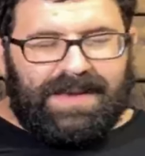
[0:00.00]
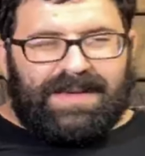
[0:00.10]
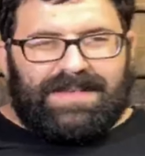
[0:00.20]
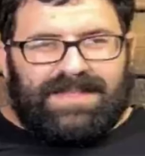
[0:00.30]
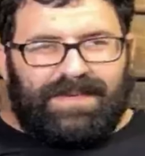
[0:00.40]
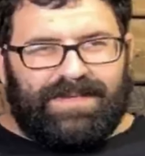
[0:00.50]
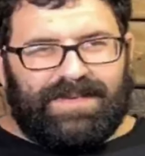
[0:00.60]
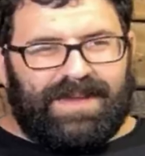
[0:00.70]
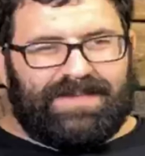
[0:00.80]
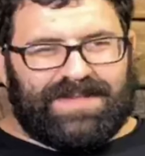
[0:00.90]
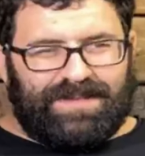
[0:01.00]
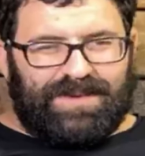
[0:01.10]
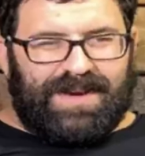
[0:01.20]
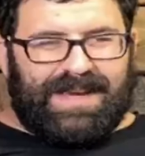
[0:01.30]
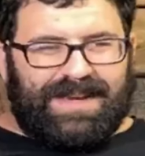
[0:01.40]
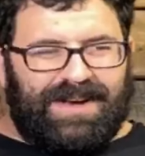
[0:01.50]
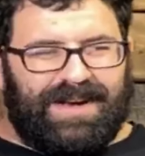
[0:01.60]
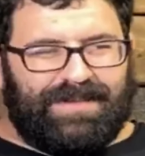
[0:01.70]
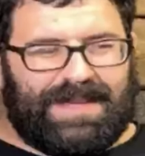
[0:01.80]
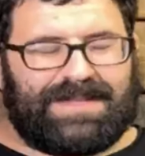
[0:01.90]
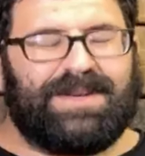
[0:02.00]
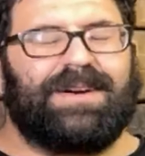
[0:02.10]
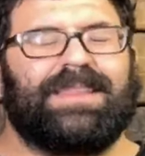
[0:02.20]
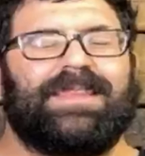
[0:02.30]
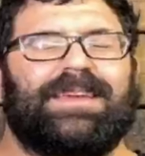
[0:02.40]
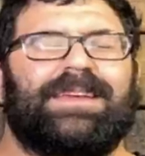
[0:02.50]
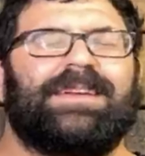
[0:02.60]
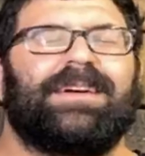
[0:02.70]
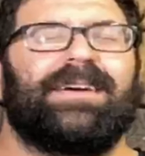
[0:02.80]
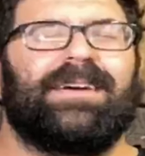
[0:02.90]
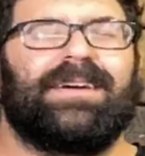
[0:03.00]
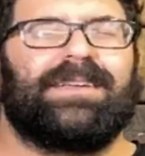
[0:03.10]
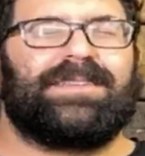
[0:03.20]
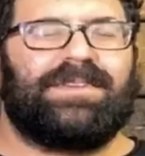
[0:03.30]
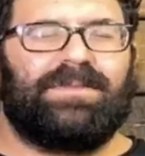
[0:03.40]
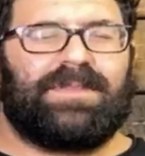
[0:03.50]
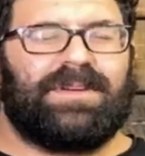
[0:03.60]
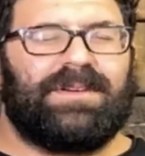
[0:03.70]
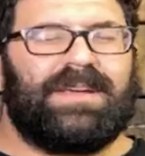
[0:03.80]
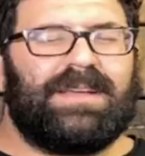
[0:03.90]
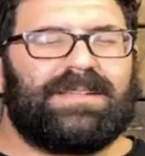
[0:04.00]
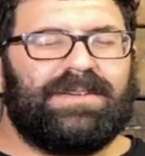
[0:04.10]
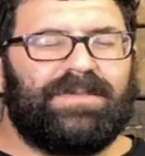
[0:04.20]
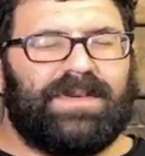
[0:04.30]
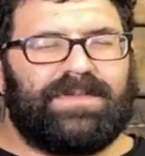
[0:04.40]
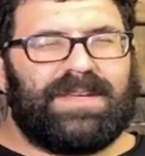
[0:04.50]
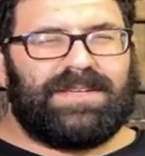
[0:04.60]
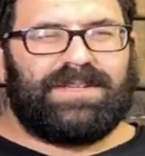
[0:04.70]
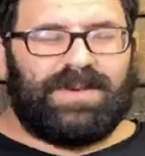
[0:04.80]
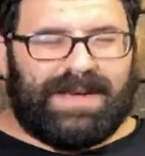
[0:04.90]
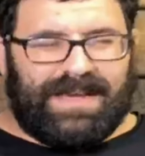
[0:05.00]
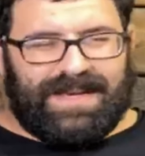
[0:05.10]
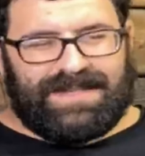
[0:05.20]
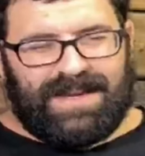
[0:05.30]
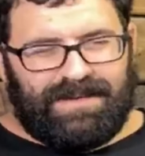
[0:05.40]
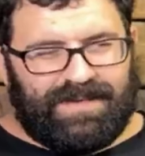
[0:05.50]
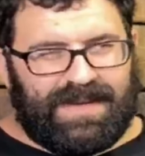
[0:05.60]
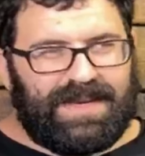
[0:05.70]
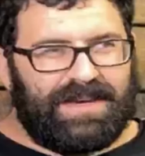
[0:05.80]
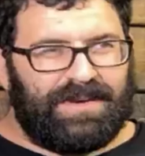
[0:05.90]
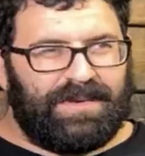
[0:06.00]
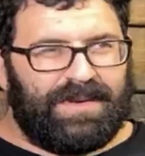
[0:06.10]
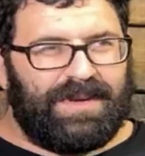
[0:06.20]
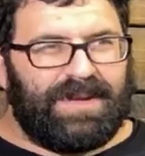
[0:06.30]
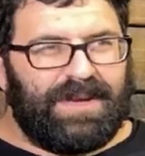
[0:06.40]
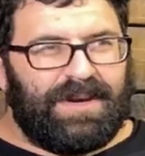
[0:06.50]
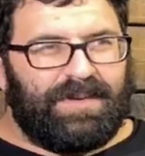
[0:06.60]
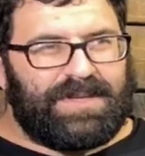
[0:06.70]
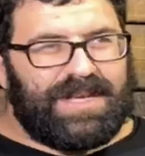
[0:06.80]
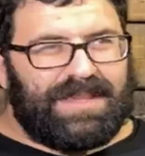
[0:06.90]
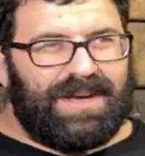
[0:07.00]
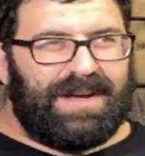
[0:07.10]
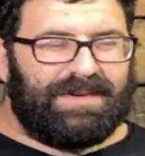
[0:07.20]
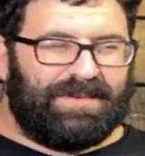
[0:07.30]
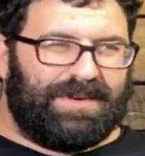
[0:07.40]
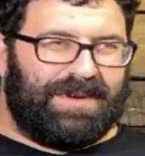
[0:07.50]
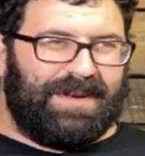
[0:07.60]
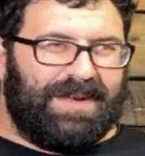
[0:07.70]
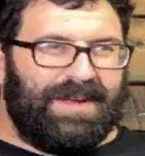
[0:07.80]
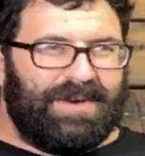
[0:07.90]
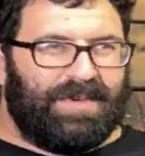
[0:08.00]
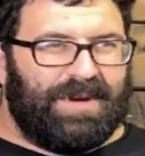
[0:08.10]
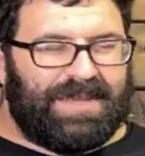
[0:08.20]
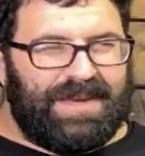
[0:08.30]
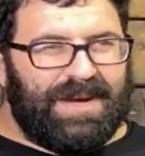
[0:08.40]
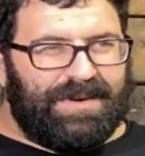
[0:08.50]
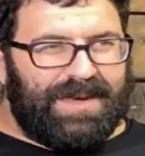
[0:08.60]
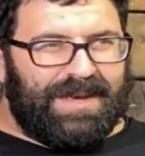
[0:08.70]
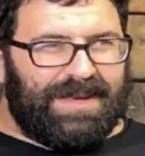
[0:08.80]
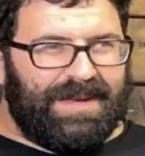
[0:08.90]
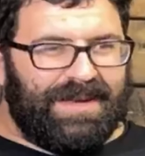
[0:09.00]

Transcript: Some of you left some great comments on the 230, 250, and 280 SL video, which I thought were worth noting.